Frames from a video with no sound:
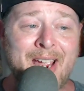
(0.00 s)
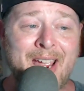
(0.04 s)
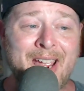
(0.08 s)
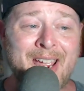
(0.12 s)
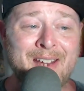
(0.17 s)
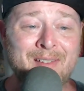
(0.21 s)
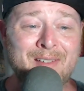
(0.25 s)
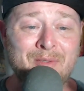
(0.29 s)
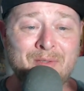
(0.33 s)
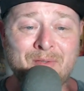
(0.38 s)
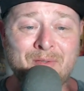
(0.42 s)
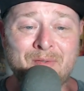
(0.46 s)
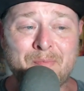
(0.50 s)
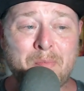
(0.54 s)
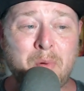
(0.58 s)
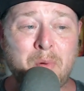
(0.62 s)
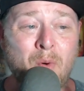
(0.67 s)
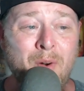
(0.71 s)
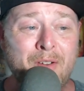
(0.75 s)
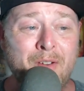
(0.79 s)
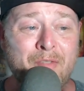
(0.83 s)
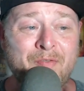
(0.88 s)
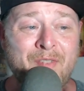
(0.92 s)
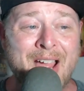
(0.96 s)
And
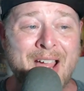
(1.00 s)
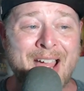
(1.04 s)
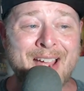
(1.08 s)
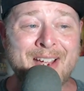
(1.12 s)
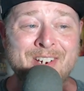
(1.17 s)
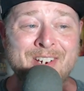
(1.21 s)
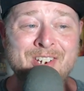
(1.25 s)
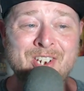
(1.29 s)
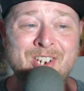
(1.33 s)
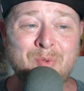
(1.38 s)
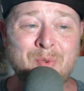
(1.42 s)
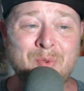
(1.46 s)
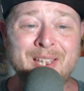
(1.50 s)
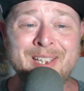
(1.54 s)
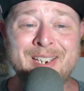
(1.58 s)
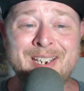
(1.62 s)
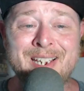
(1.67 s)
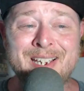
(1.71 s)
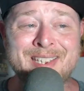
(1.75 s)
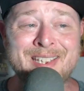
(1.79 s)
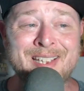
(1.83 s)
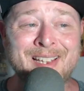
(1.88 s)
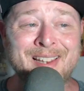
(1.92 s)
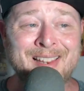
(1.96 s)
point of fact, she
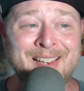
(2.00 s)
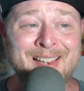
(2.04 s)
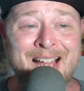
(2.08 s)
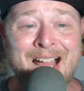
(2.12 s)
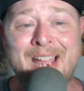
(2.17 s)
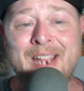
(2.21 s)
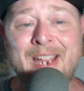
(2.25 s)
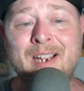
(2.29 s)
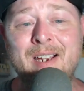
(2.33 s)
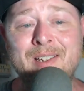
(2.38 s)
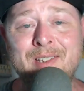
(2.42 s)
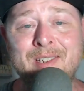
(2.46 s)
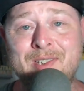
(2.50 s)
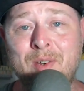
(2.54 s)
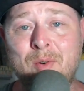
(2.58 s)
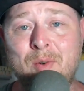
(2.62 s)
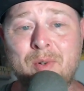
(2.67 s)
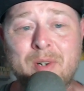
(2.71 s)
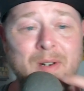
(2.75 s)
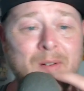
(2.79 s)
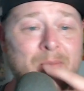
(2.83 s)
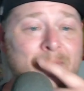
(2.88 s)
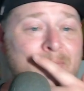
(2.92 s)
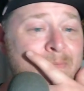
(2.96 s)
really doesn't like
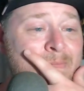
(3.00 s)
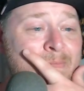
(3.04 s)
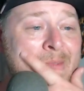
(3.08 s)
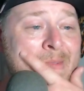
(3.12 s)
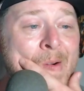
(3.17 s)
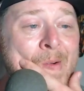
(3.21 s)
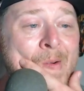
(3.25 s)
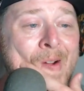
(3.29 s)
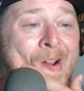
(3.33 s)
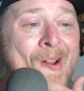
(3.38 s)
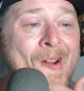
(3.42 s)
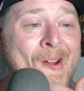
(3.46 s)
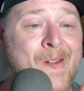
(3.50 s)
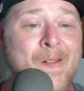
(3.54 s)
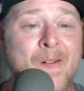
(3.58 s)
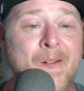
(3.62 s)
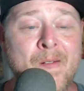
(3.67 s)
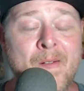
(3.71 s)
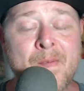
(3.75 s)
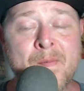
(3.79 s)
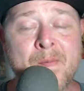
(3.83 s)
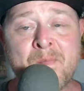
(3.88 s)
Ahsoka. Okay.